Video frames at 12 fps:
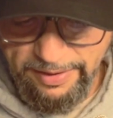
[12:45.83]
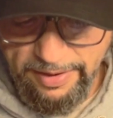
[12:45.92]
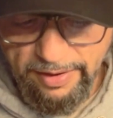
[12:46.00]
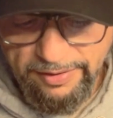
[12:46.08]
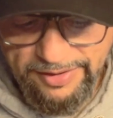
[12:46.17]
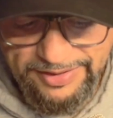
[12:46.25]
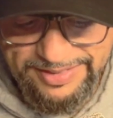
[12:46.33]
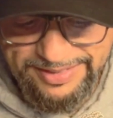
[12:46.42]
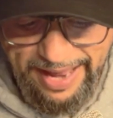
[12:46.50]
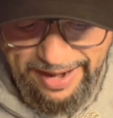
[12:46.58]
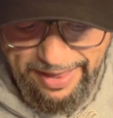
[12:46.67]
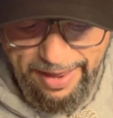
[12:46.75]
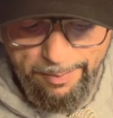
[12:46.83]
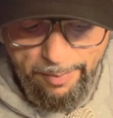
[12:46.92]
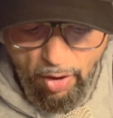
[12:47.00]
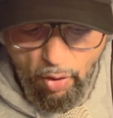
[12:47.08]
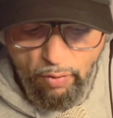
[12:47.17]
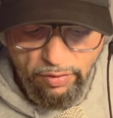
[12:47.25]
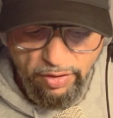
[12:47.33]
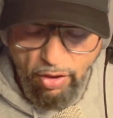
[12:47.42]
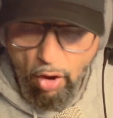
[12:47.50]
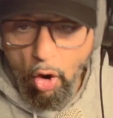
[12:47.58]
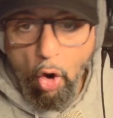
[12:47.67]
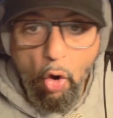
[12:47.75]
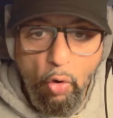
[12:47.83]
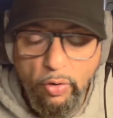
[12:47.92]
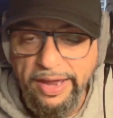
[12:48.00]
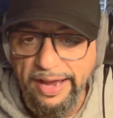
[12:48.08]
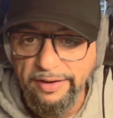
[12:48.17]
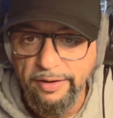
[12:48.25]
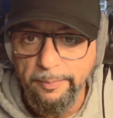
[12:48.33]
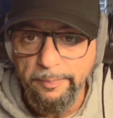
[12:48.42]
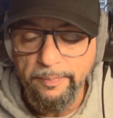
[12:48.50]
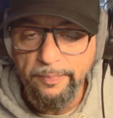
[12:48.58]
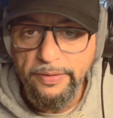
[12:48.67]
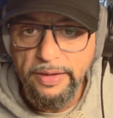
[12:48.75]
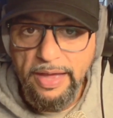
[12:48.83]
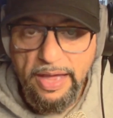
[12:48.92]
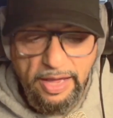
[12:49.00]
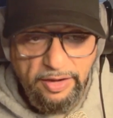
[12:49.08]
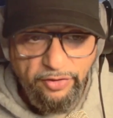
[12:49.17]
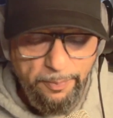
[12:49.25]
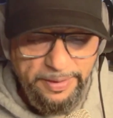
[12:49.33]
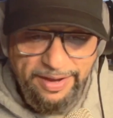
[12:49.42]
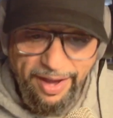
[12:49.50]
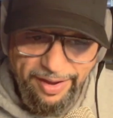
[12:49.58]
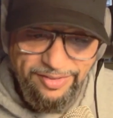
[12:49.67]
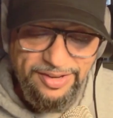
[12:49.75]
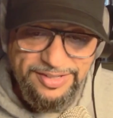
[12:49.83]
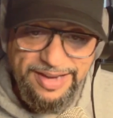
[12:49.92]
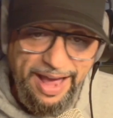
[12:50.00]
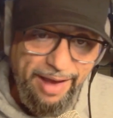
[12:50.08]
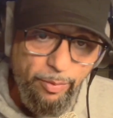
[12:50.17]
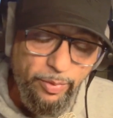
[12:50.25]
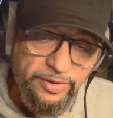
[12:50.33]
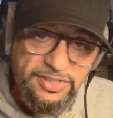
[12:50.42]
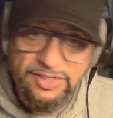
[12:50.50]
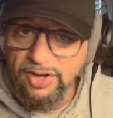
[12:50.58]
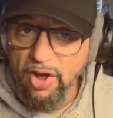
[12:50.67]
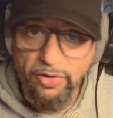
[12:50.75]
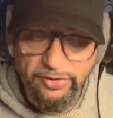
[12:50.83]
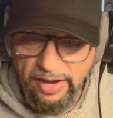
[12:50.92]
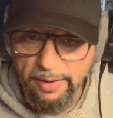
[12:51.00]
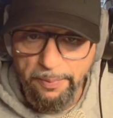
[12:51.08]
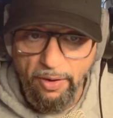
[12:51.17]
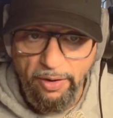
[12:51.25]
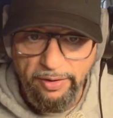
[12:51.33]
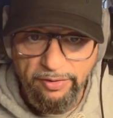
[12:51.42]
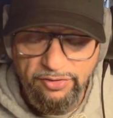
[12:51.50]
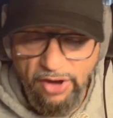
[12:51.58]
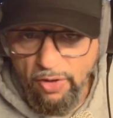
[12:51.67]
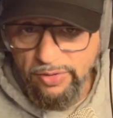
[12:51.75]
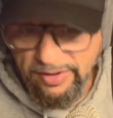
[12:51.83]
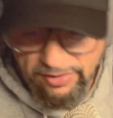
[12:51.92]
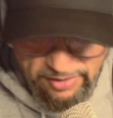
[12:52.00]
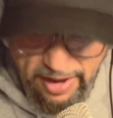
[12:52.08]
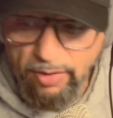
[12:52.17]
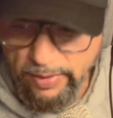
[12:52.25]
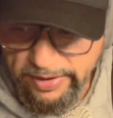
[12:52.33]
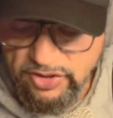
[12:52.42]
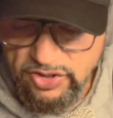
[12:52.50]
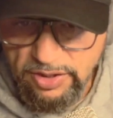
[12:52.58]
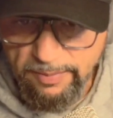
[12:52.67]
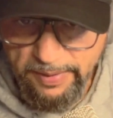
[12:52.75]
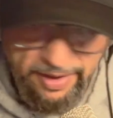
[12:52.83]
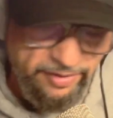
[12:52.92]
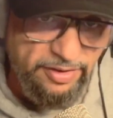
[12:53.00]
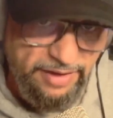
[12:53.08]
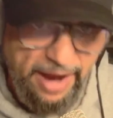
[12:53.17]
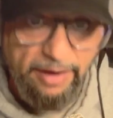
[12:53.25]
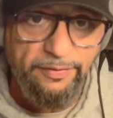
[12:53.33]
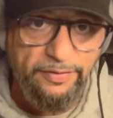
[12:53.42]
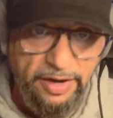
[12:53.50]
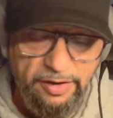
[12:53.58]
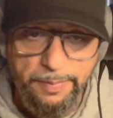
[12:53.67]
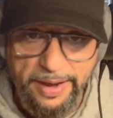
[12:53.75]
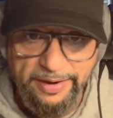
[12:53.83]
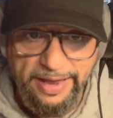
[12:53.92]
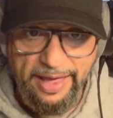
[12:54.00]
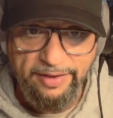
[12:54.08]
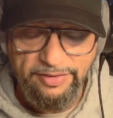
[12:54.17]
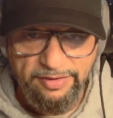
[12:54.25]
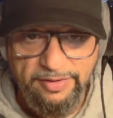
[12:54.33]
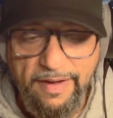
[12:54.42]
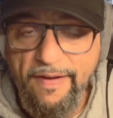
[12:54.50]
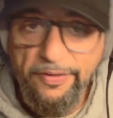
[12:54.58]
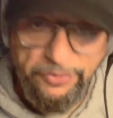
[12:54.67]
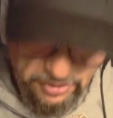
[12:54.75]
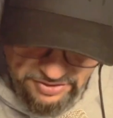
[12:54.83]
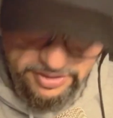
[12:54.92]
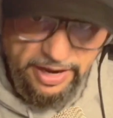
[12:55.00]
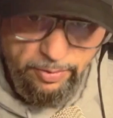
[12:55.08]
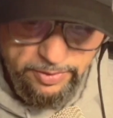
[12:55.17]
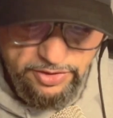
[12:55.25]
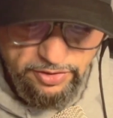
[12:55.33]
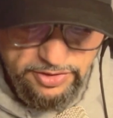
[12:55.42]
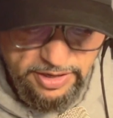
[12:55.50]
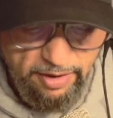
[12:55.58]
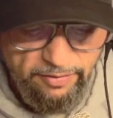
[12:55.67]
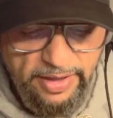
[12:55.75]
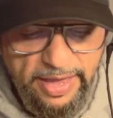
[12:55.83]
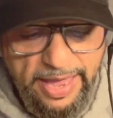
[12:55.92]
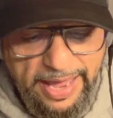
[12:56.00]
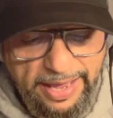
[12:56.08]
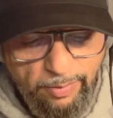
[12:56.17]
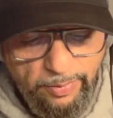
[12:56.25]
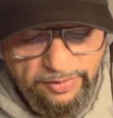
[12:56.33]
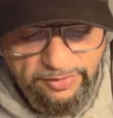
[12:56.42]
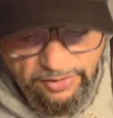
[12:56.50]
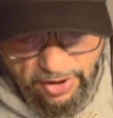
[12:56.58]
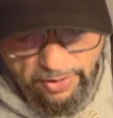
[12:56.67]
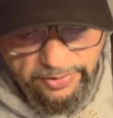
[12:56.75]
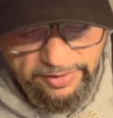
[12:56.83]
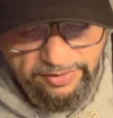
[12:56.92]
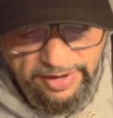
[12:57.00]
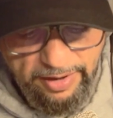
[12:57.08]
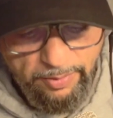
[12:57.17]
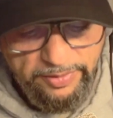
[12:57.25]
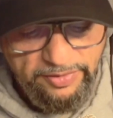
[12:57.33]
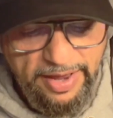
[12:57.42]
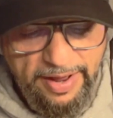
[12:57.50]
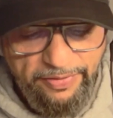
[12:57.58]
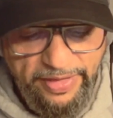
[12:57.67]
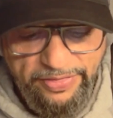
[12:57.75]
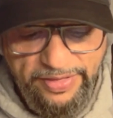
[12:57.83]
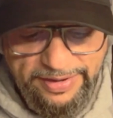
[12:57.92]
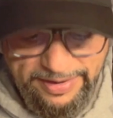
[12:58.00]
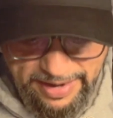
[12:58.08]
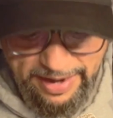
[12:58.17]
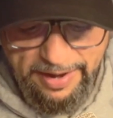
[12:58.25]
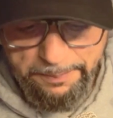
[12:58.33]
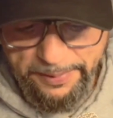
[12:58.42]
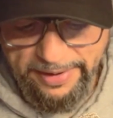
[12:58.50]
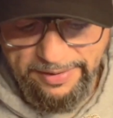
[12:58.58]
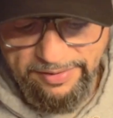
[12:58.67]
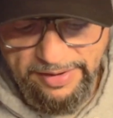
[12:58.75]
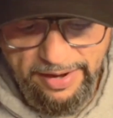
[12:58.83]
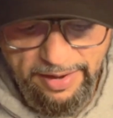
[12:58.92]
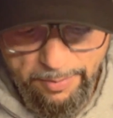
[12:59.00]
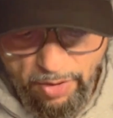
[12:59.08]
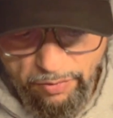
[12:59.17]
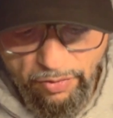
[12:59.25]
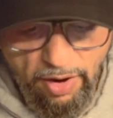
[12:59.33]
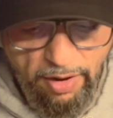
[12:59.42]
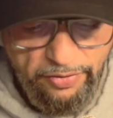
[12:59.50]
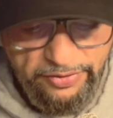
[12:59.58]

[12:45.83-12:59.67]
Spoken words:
to set him over the whole kingdom. So because this guy was so set apart, so distinguished, because the title of today's podcast is Distinguish Yourself. He was so distinguished that the king planned to set him over all the